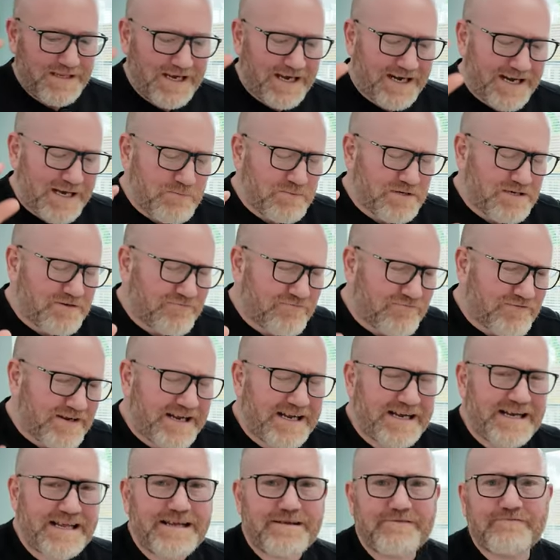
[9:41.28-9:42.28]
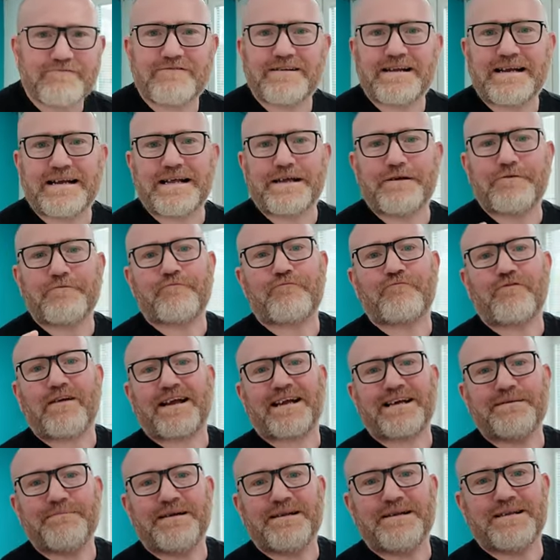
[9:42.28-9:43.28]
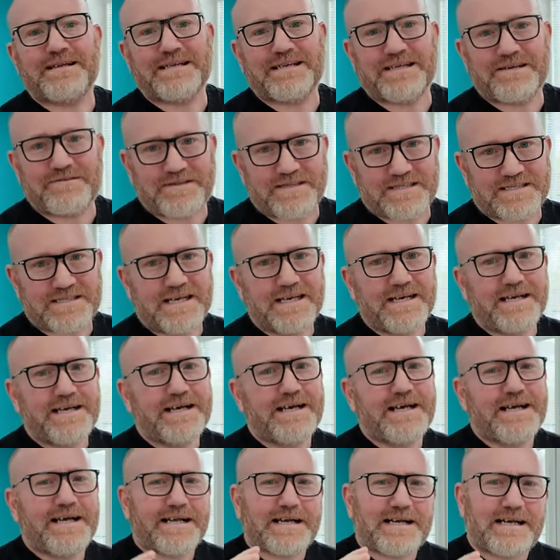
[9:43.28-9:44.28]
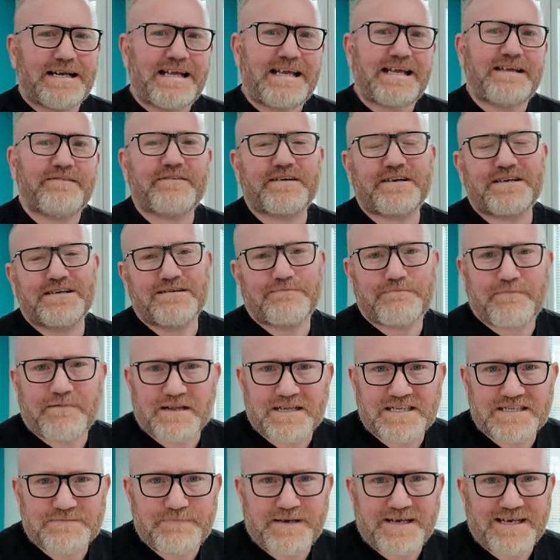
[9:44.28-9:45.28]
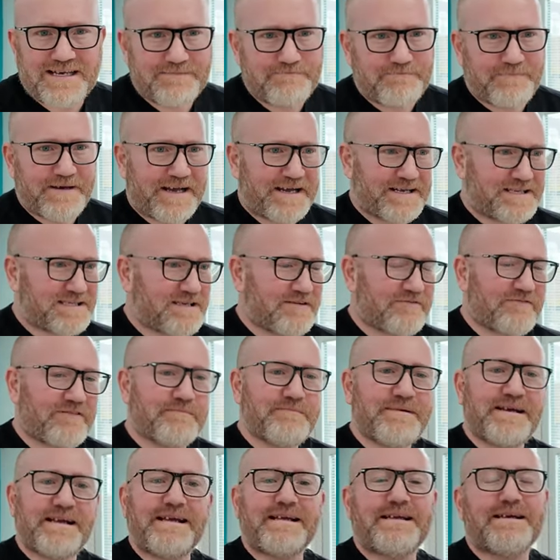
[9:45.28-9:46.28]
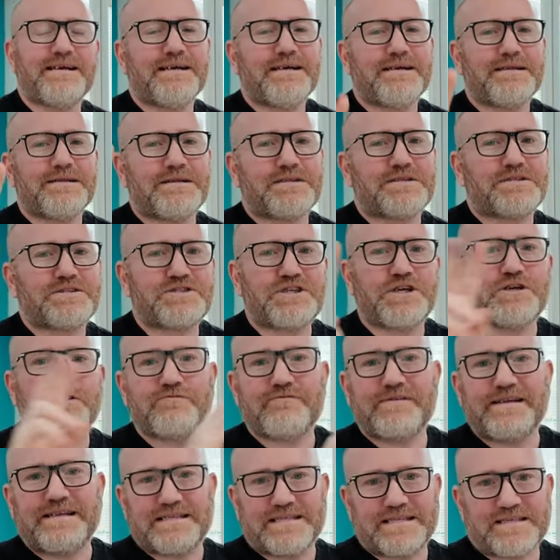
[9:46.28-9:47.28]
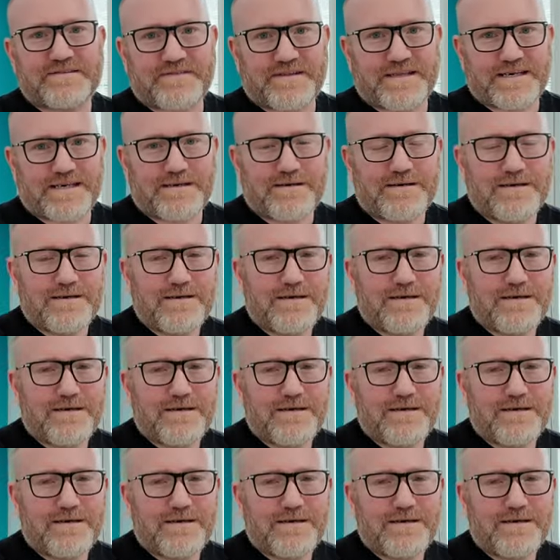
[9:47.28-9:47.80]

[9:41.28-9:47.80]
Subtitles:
And I would really, really recommend you do this. Leave a couple of spare beds. And for me, there's two reasons for that.